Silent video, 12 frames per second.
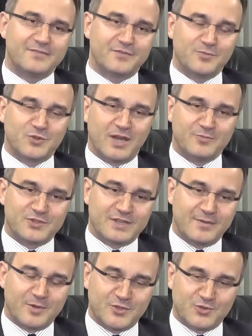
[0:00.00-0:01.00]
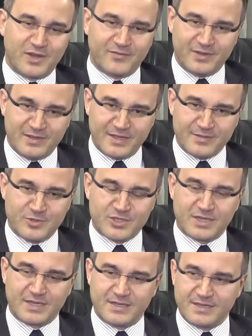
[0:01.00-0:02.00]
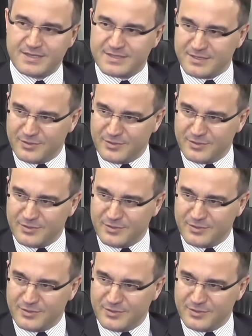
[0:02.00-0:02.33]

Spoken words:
From time to time I travel, and Michigan is